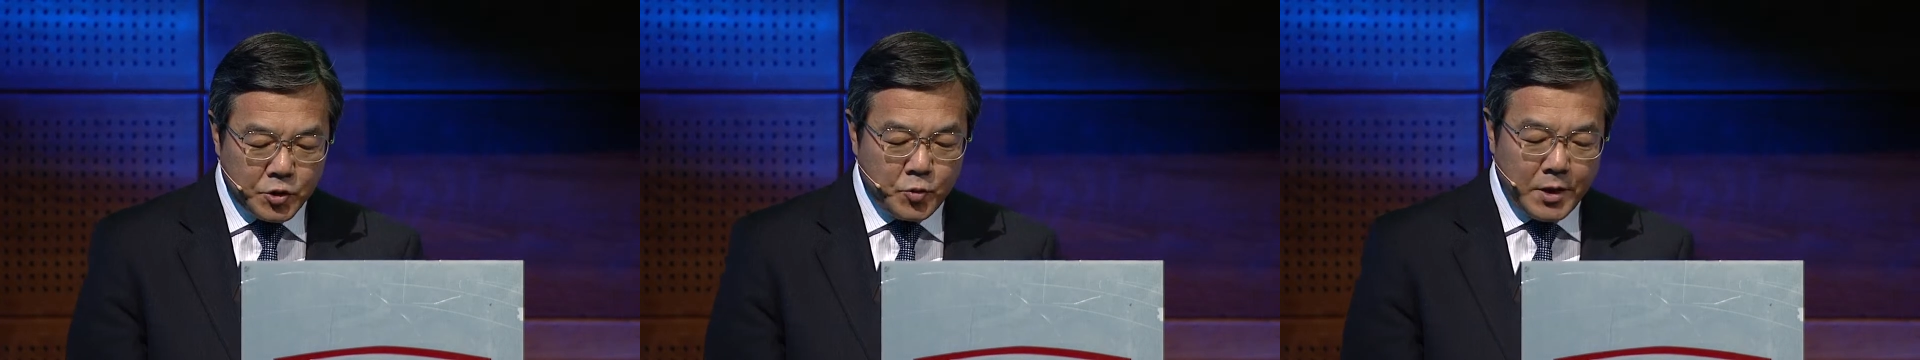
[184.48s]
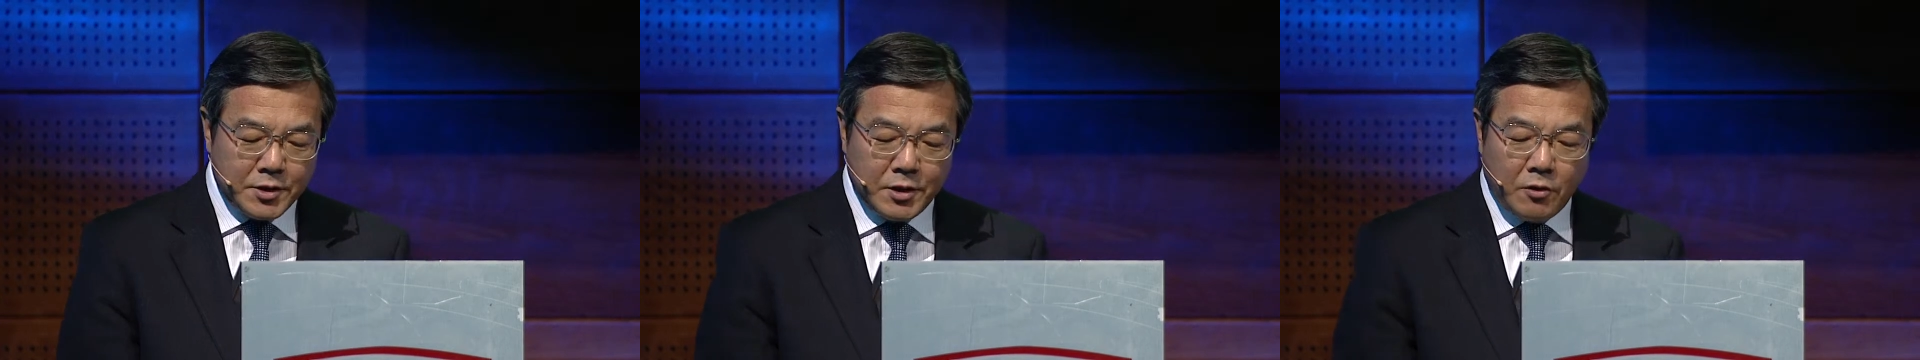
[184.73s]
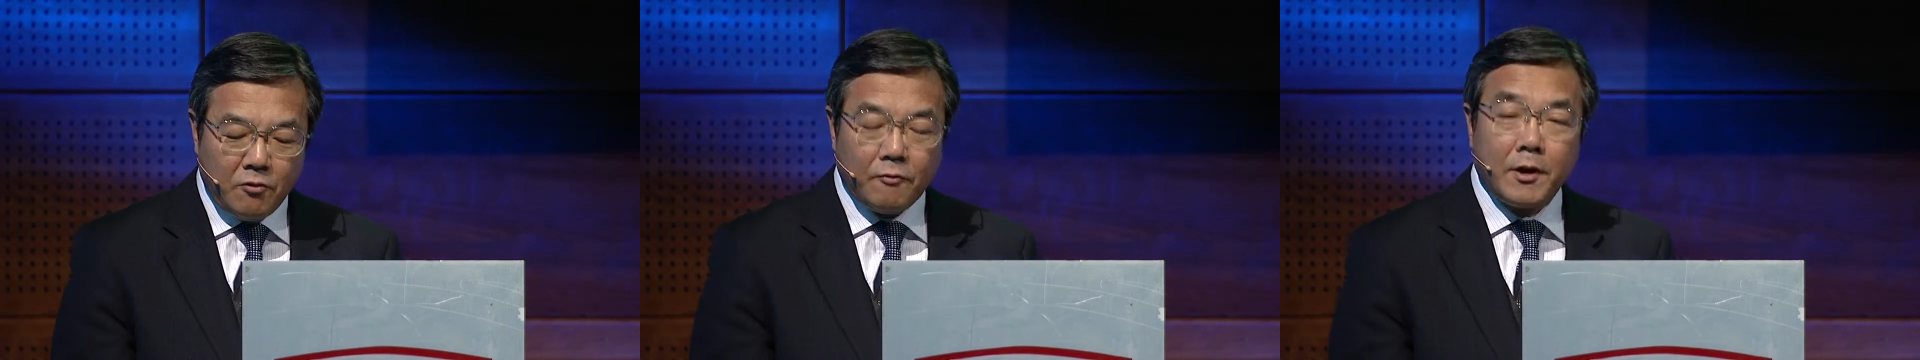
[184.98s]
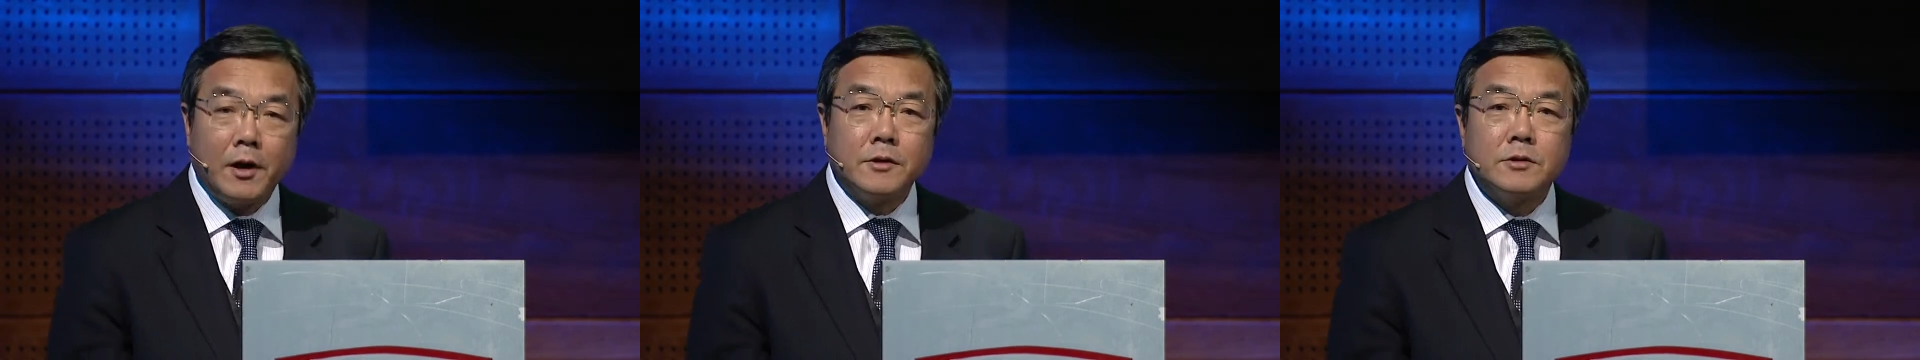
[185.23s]
20
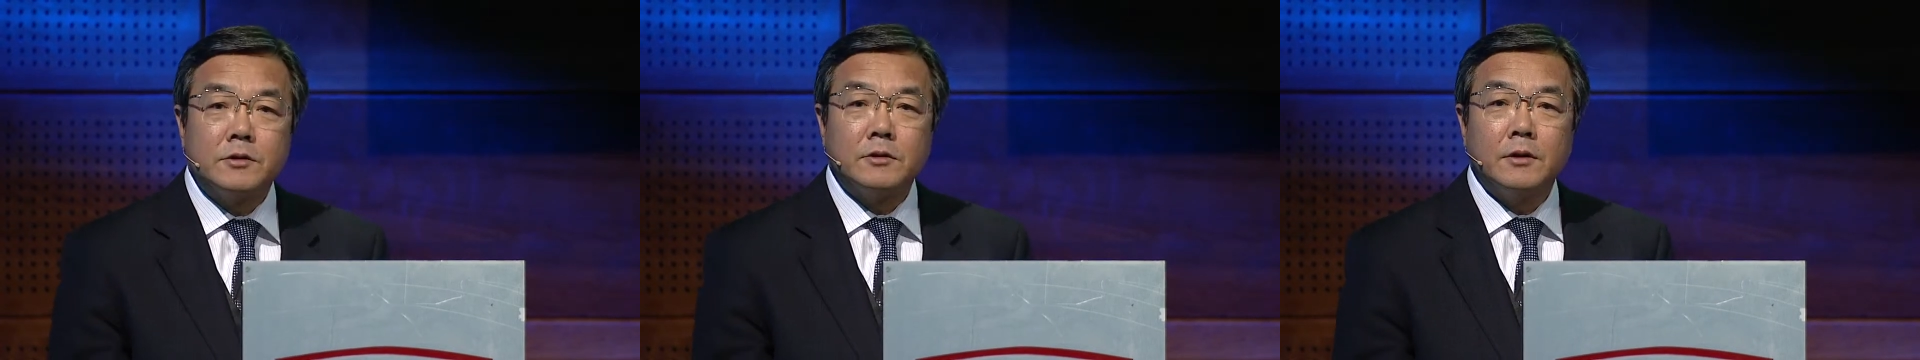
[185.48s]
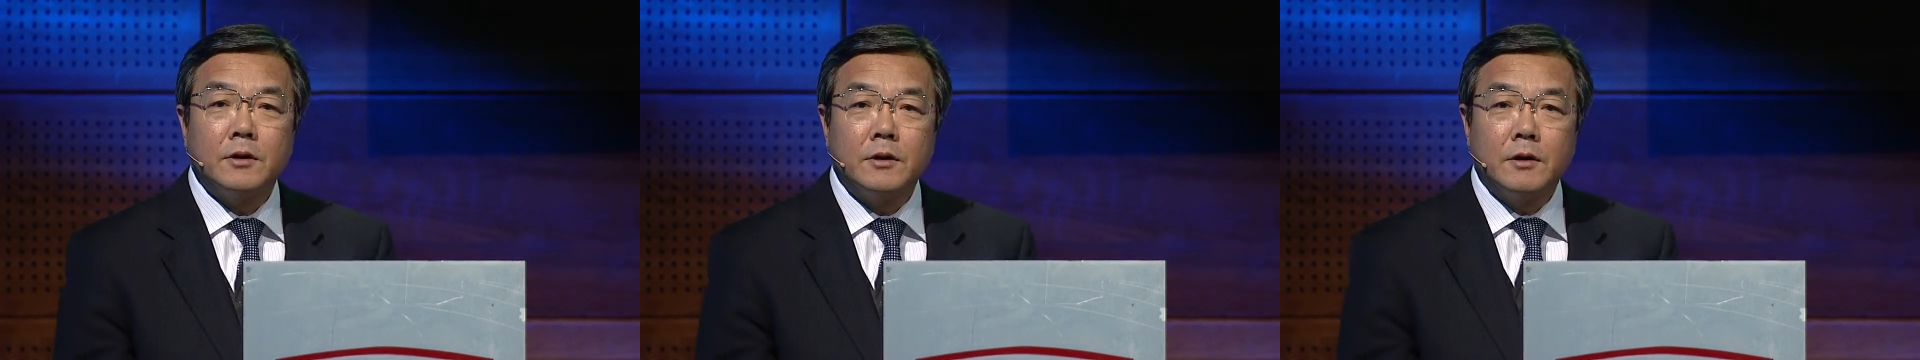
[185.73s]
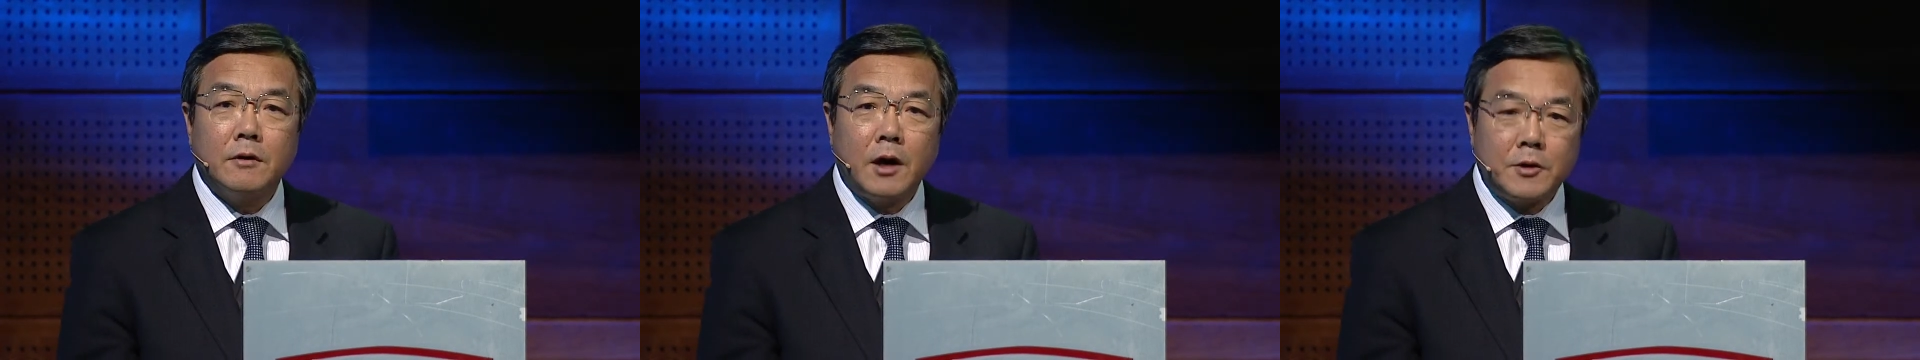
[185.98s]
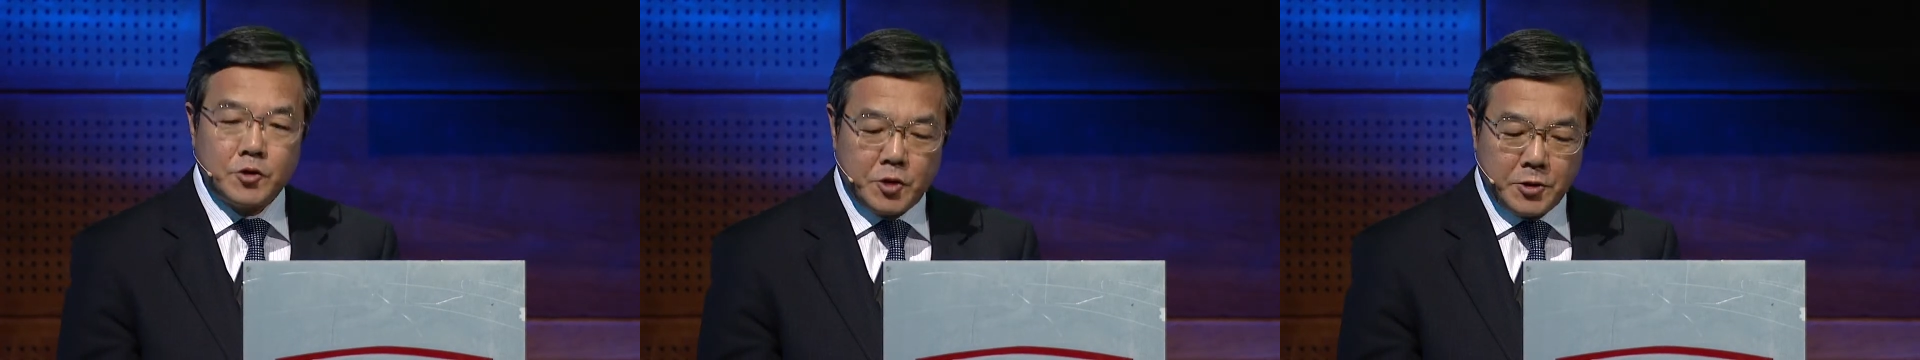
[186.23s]
conference
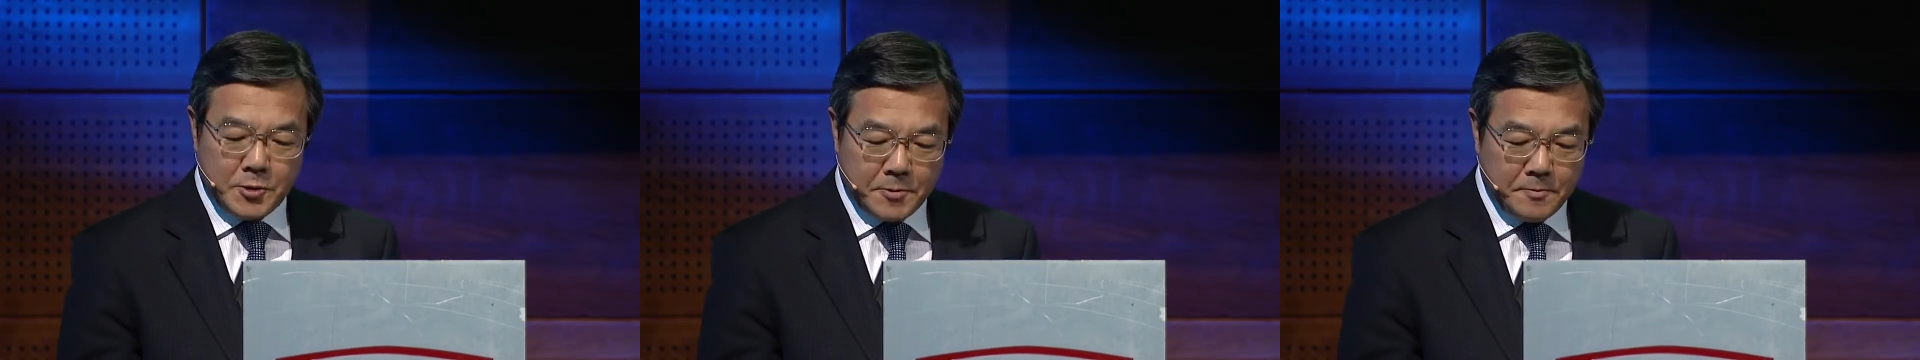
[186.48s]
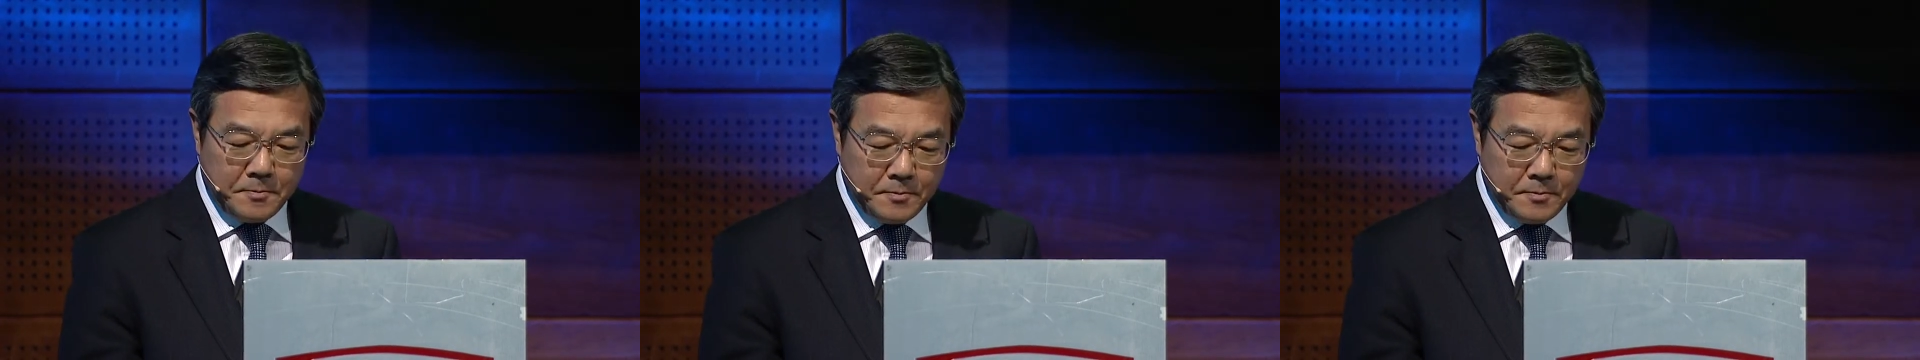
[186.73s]
last year,